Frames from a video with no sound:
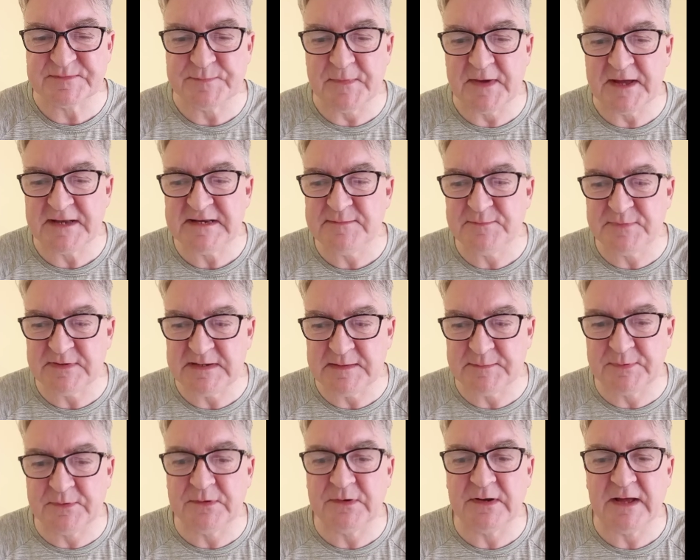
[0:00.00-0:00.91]
many
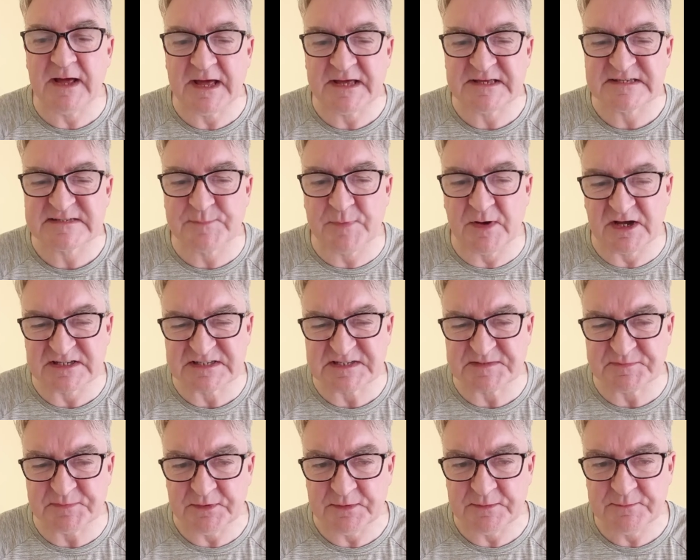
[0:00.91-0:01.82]
people as
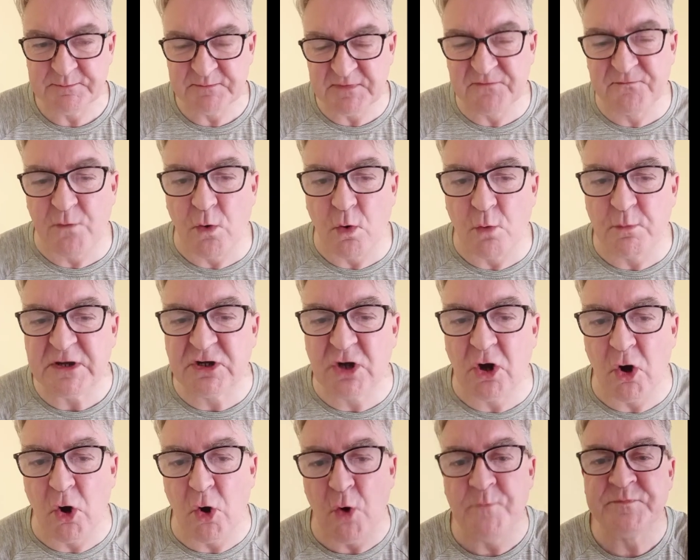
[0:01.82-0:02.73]
possible. Before we
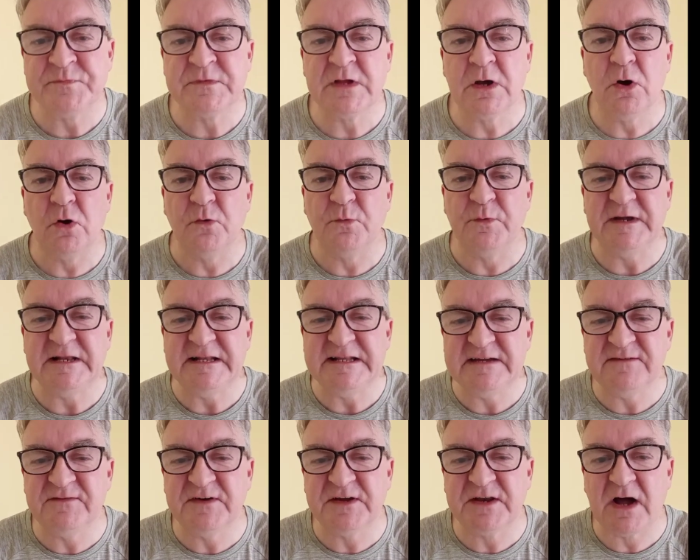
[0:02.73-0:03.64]
go, we
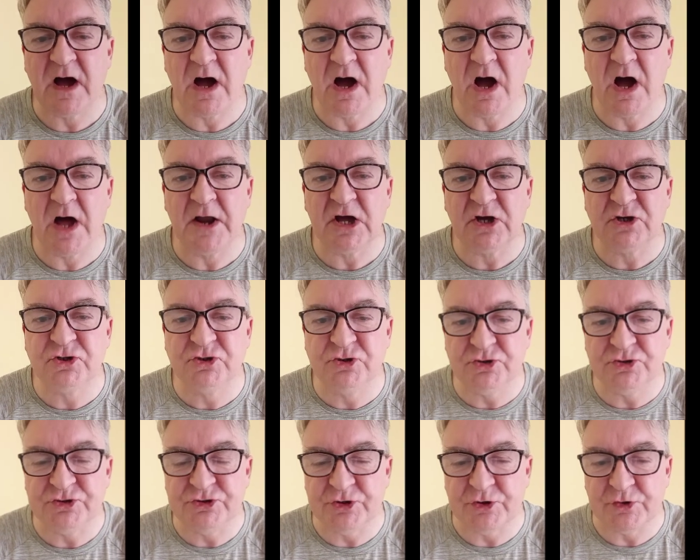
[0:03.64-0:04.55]
leave it on a
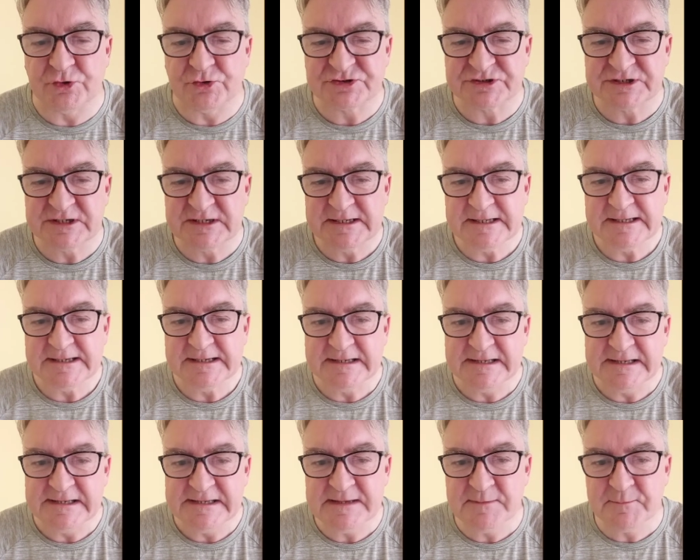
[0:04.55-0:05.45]
good note.
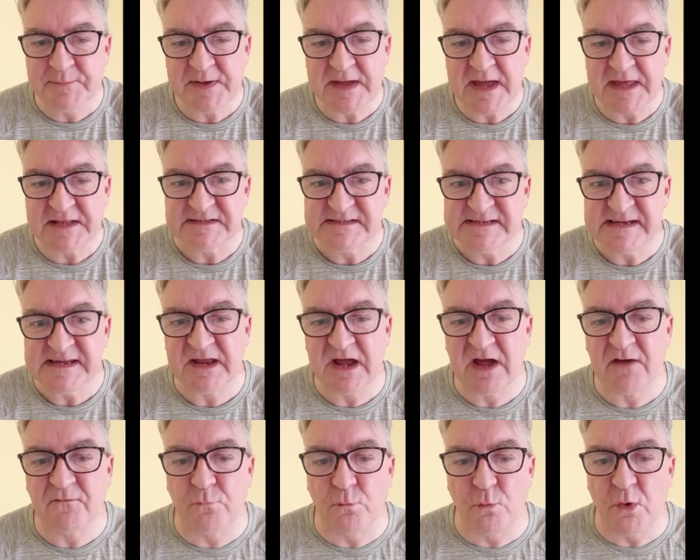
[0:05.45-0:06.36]
Liam Payne did
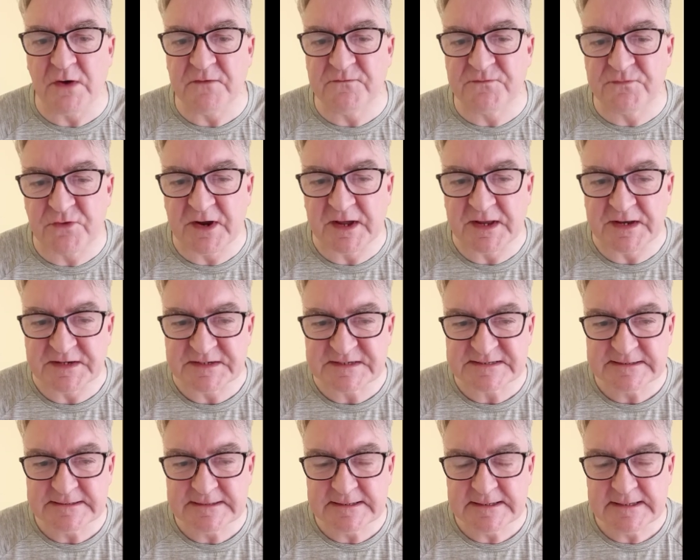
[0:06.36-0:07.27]
have one
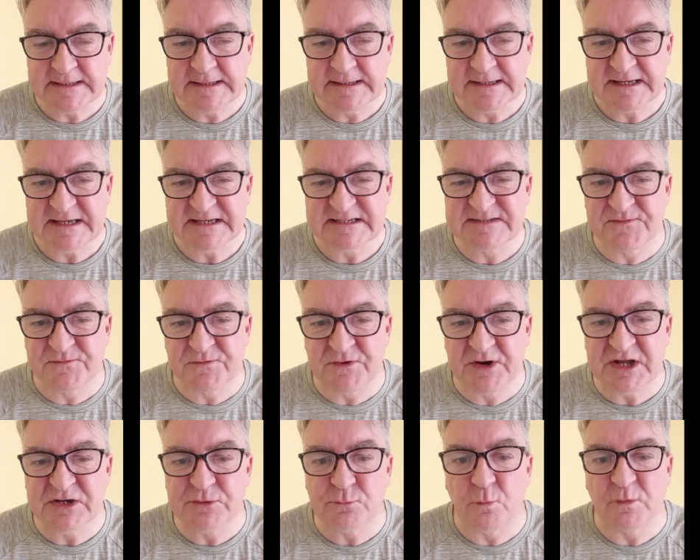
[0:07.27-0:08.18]
friend. His
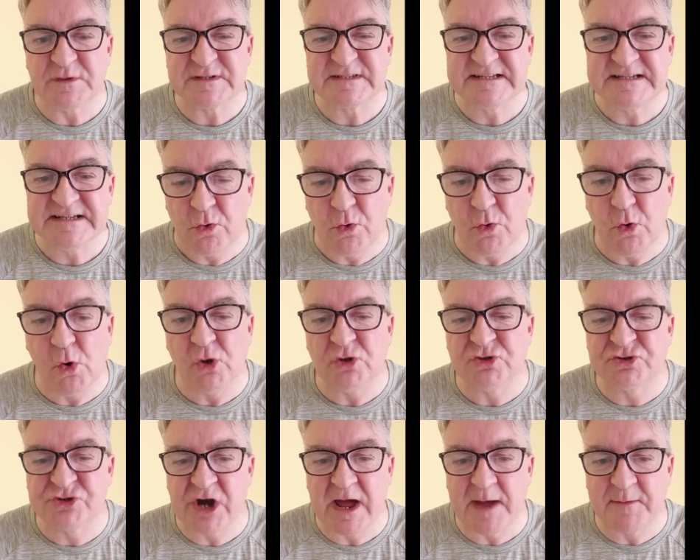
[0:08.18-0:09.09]
friend was the old
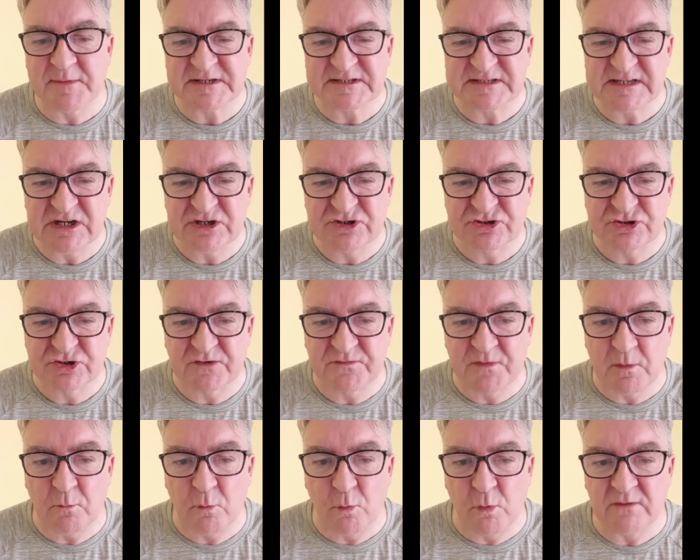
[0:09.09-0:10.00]
drama teacher
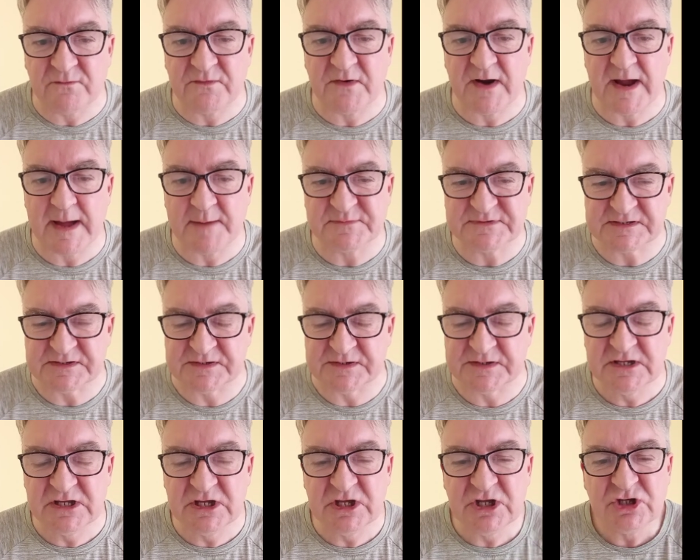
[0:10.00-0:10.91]
from
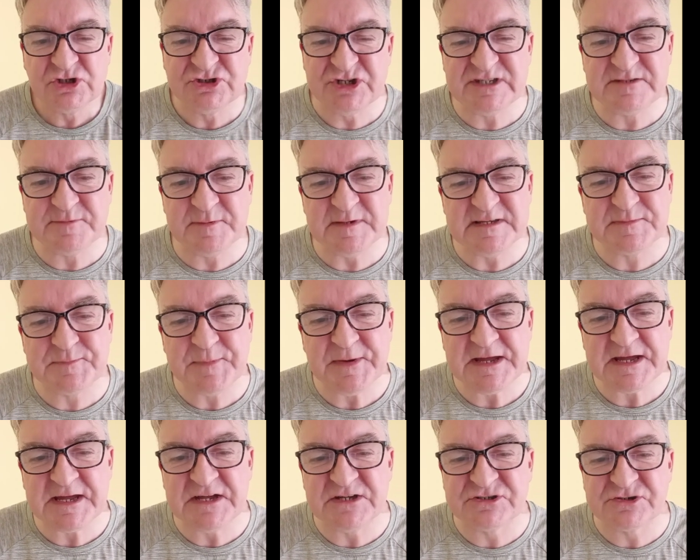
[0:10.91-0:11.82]
Wolverhampton. She's been
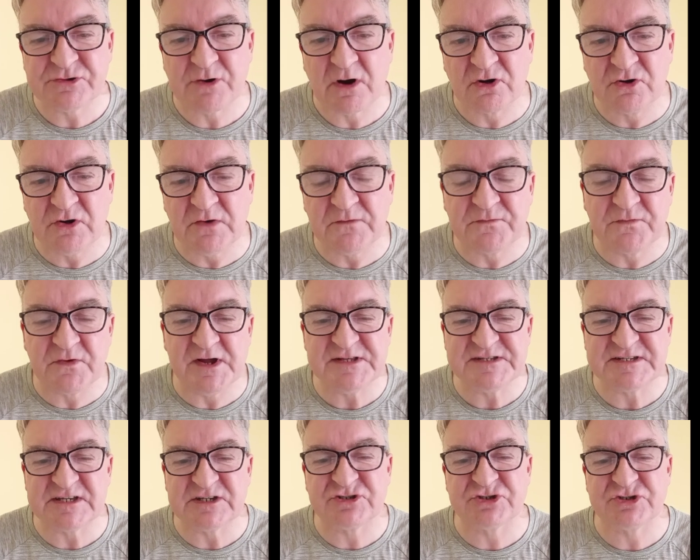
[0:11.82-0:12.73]
speaking to our good
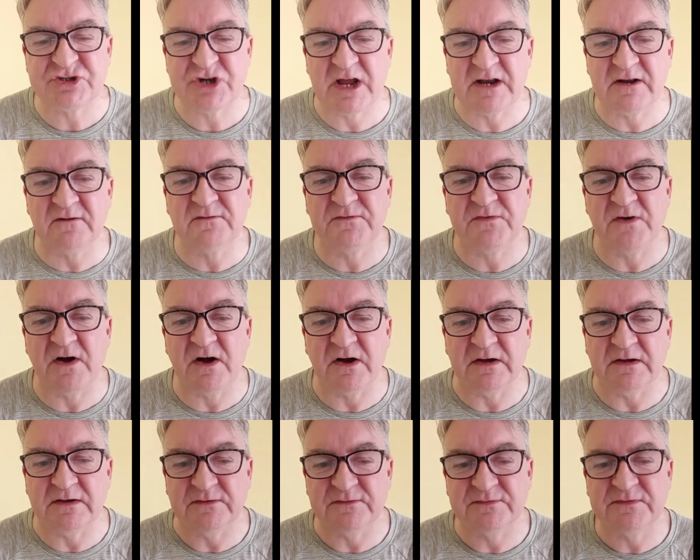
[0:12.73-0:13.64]
friends at Channel
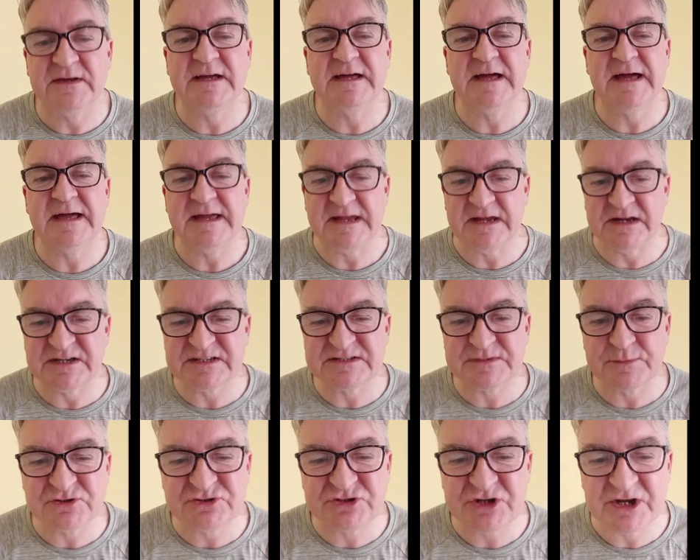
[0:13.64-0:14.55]
5.
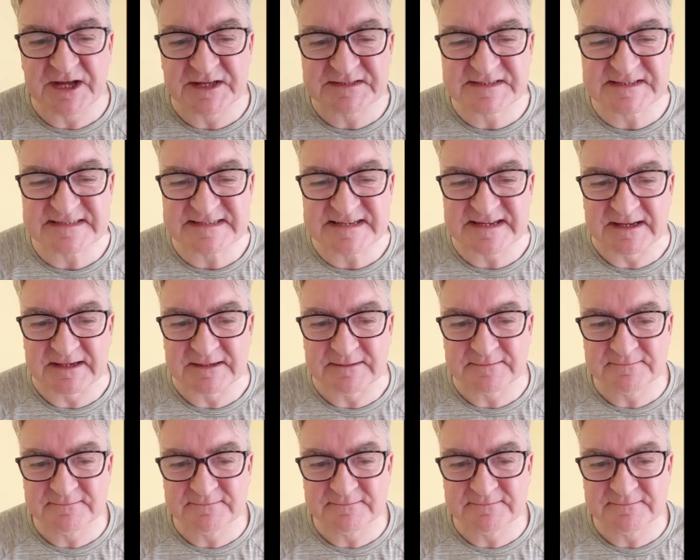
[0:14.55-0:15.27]
Here's what she had to say.